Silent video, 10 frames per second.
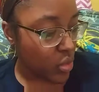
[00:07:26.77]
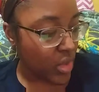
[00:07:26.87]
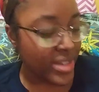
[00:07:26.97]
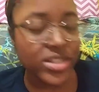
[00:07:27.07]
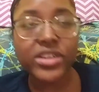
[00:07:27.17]

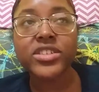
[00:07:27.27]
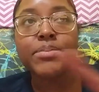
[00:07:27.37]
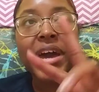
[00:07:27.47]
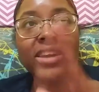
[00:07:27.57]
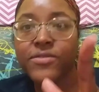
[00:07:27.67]
so there's a
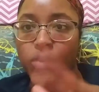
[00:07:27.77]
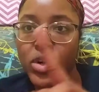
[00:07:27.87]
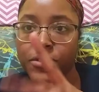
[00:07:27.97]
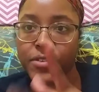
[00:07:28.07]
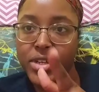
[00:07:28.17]
back and
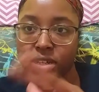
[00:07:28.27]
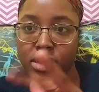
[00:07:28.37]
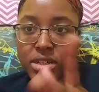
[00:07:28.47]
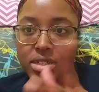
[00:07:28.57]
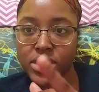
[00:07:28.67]
forth
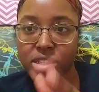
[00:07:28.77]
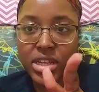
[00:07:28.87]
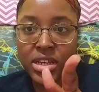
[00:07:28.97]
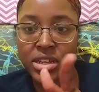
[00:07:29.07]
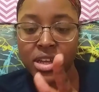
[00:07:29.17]

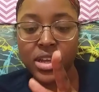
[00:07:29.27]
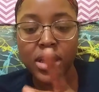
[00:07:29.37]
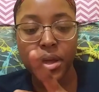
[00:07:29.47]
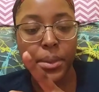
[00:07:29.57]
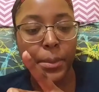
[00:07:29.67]
scene
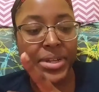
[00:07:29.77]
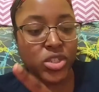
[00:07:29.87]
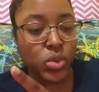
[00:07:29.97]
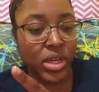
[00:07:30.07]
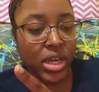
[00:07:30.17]

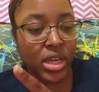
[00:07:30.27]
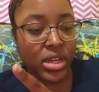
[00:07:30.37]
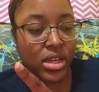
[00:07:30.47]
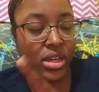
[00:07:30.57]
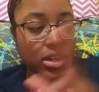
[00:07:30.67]

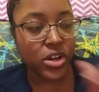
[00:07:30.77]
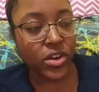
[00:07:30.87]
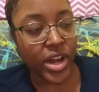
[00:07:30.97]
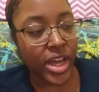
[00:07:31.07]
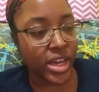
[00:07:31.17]
between
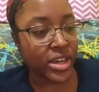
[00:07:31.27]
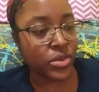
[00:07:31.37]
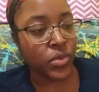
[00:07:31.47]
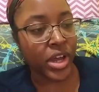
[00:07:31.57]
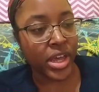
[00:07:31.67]
Craig
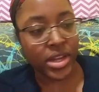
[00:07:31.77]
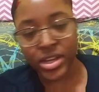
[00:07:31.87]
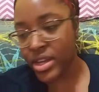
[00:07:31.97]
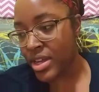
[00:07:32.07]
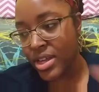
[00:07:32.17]
and Ren,
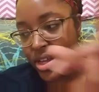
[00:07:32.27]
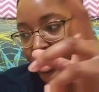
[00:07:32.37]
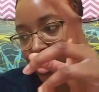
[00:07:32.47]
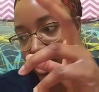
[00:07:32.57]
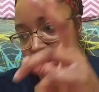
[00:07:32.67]

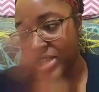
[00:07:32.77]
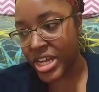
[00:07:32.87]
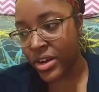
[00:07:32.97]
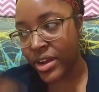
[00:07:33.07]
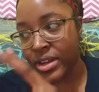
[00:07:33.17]

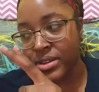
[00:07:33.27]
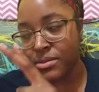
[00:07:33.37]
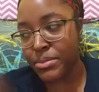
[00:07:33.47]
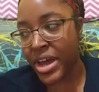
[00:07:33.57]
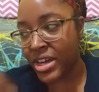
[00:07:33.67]
Darren,
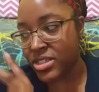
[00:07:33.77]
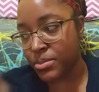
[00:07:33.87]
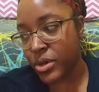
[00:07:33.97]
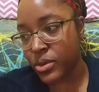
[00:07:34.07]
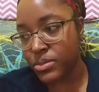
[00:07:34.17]
Baz, and
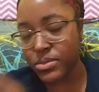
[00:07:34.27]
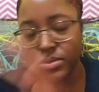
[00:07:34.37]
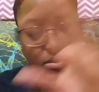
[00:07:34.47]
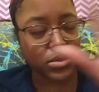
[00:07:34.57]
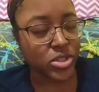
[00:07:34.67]
Pope.
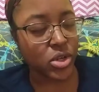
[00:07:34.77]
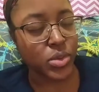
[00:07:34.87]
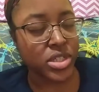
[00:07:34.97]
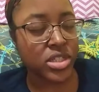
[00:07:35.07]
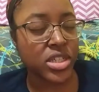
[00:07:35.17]
So
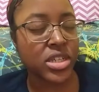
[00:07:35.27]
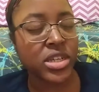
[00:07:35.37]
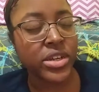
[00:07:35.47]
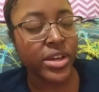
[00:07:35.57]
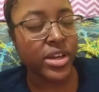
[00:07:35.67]
we
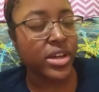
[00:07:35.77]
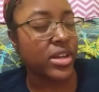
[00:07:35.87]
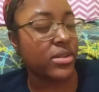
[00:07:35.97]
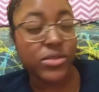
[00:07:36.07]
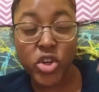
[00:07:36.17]
see
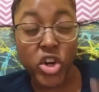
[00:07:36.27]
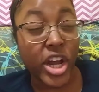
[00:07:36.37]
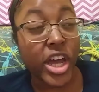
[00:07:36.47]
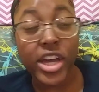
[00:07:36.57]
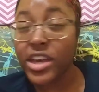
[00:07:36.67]

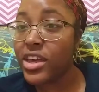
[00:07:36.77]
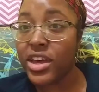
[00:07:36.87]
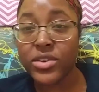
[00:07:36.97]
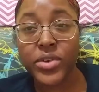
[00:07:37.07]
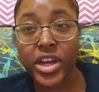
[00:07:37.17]
Craig
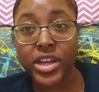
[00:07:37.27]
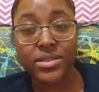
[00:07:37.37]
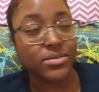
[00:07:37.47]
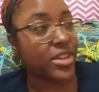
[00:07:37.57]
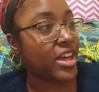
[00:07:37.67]
and Ren,
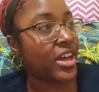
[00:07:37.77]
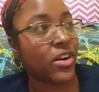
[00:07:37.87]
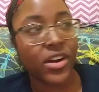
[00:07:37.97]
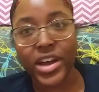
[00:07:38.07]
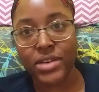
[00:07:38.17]
they
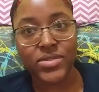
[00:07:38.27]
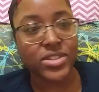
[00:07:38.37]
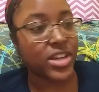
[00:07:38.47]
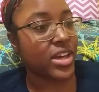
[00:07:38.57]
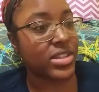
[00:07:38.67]
are having
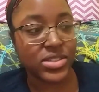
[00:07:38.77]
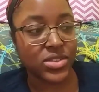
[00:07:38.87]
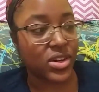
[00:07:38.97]
sex,